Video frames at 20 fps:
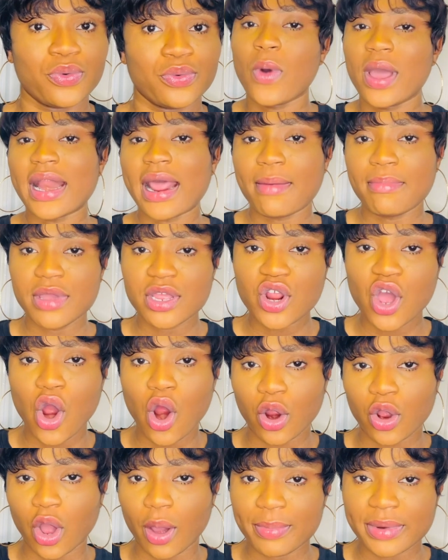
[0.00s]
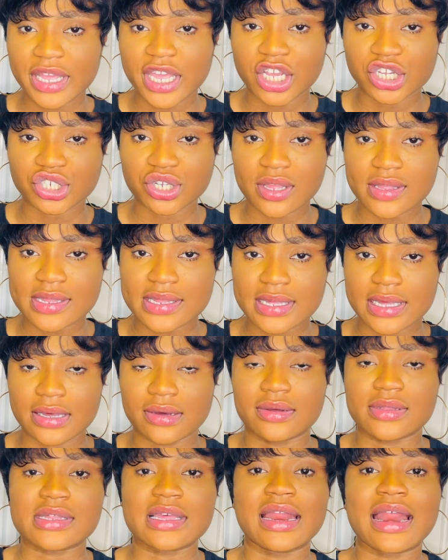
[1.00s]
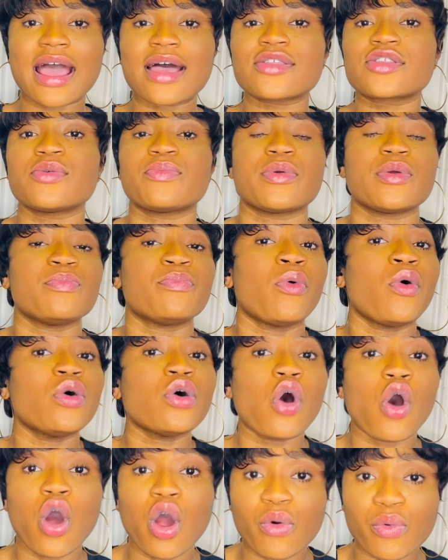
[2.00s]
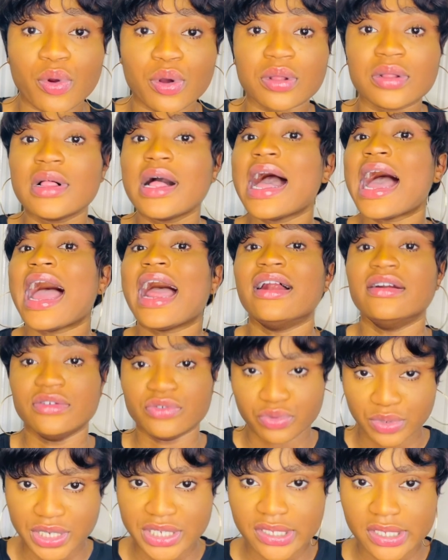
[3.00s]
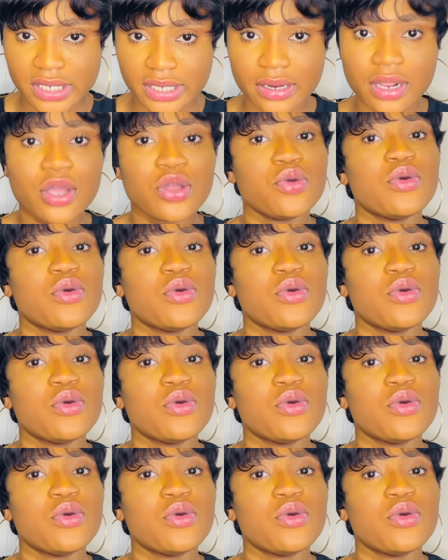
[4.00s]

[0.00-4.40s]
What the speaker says: When I mean communication skills, it has to be both oral and written.